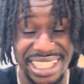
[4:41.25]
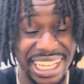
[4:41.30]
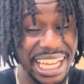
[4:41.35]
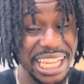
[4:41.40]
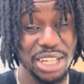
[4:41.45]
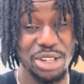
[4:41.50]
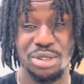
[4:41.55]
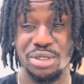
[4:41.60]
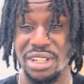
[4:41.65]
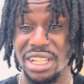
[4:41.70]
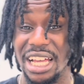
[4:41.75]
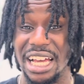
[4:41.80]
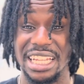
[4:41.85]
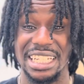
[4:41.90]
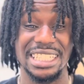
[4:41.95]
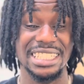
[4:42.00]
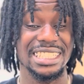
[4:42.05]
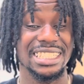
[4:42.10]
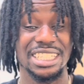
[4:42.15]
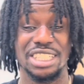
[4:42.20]
I ain't gonna lie,
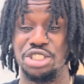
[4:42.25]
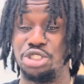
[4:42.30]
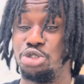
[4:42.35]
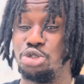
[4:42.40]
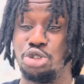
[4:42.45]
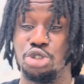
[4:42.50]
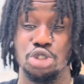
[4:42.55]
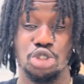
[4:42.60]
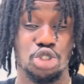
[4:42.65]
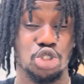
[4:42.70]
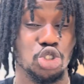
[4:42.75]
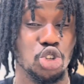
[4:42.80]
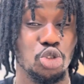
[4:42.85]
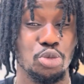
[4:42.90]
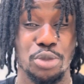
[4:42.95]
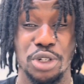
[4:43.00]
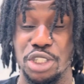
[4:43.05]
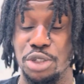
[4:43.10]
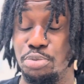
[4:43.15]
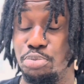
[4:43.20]
this nigga's using so
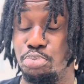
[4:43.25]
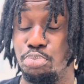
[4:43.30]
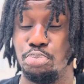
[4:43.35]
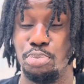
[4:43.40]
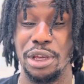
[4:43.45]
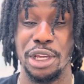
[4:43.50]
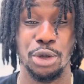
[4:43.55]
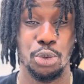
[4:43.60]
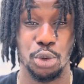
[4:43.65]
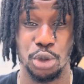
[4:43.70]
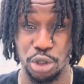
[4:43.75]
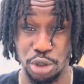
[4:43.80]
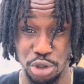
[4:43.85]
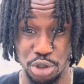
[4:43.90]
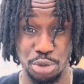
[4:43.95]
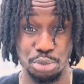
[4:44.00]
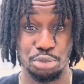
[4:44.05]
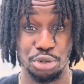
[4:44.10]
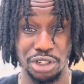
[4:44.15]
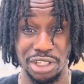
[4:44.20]
much big
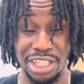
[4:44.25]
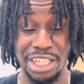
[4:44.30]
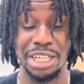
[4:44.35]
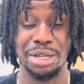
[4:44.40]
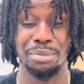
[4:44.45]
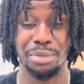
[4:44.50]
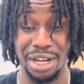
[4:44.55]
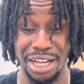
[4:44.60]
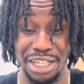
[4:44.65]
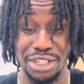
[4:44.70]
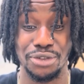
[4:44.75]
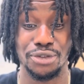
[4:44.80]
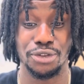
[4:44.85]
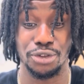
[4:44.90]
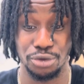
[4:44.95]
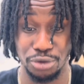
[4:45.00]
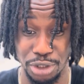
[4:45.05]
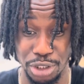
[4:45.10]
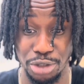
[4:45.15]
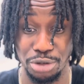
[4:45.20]
words. Brilliant Mind for
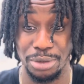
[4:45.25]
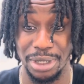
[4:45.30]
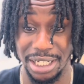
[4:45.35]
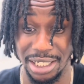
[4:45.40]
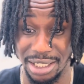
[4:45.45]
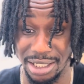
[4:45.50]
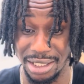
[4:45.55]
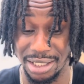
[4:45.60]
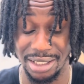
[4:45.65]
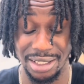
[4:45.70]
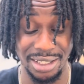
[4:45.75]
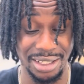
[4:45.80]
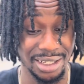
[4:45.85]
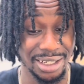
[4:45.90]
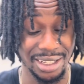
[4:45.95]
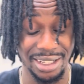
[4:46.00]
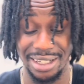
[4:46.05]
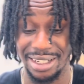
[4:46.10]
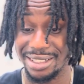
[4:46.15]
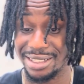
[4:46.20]
real, my nigga.
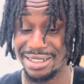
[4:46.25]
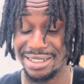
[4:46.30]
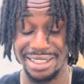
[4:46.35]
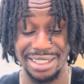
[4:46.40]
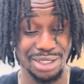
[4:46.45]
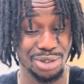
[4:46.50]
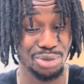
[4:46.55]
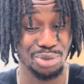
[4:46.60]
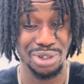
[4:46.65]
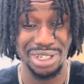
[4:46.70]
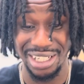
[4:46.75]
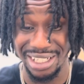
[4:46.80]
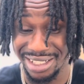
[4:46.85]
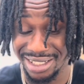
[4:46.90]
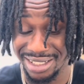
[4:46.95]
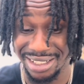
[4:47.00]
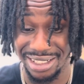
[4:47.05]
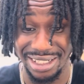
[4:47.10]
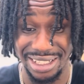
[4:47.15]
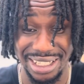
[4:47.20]
Cause nigga,
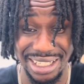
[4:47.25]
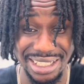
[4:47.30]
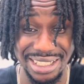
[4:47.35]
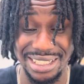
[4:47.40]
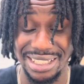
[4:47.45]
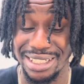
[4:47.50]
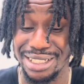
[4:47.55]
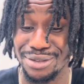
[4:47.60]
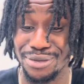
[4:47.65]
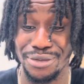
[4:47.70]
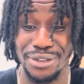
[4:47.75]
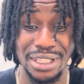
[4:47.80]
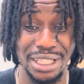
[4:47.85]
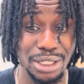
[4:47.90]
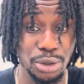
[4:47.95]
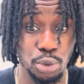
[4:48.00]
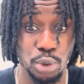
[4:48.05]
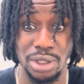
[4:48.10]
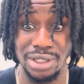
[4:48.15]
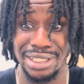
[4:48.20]
what? He just says 50
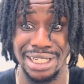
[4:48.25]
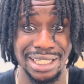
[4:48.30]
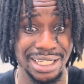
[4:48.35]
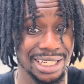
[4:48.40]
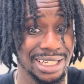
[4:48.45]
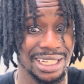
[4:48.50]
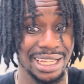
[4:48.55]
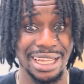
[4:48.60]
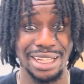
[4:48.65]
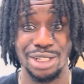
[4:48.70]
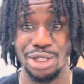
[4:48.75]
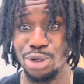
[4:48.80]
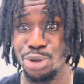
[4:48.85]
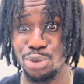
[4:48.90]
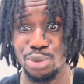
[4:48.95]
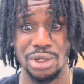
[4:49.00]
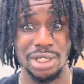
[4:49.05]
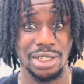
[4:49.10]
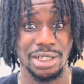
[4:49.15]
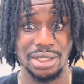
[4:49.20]
words I did not know,
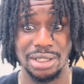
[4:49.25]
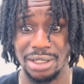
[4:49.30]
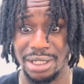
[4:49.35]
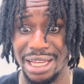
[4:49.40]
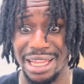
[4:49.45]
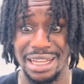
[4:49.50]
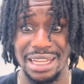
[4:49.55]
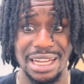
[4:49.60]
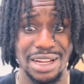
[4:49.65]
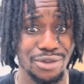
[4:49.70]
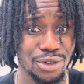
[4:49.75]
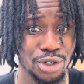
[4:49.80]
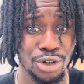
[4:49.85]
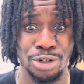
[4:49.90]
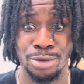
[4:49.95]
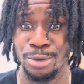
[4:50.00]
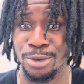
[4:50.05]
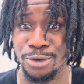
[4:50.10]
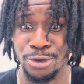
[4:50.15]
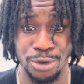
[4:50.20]
nigga. I never
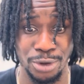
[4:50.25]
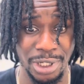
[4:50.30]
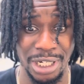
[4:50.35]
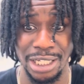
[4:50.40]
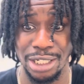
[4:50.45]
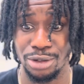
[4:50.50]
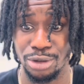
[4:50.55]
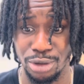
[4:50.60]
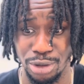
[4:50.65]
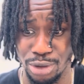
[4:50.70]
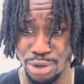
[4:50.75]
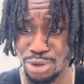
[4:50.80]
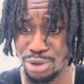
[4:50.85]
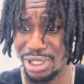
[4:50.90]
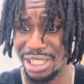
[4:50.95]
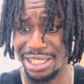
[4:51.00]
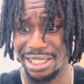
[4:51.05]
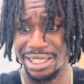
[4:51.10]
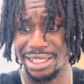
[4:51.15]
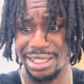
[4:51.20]
heard before. I ain't gonna hold you.
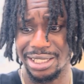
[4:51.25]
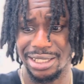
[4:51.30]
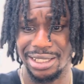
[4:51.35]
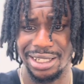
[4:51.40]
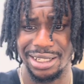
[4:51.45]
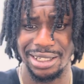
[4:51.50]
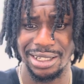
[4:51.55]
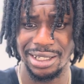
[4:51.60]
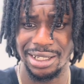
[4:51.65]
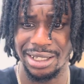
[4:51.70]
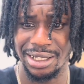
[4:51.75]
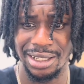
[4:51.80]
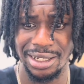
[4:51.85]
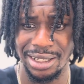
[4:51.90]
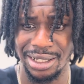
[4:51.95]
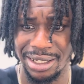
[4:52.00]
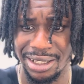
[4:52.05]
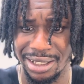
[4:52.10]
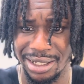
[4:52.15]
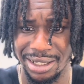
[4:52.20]
Like, look.
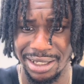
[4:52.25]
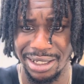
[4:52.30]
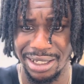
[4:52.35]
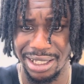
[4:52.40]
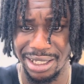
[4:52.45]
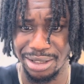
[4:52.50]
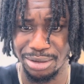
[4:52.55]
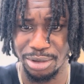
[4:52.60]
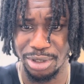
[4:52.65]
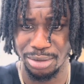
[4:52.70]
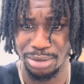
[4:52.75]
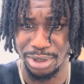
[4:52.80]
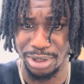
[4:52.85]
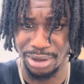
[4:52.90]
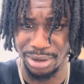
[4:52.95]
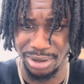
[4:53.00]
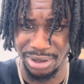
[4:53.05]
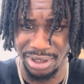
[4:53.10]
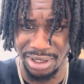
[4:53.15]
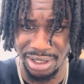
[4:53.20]
Like, come on, bro.
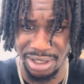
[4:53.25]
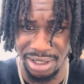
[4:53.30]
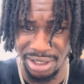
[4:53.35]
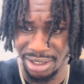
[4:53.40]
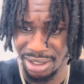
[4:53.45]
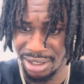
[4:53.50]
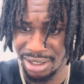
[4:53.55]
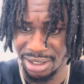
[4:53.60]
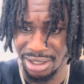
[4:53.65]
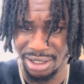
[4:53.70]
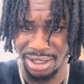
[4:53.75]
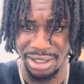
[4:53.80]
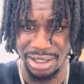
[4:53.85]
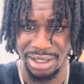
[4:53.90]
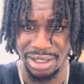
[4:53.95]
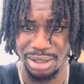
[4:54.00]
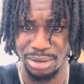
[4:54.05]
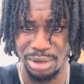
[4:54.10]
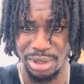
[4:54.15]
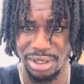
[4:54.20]

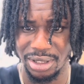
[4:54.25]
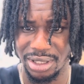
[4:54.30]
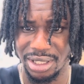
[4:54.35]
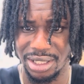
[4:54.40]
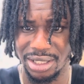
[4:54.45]
Come on.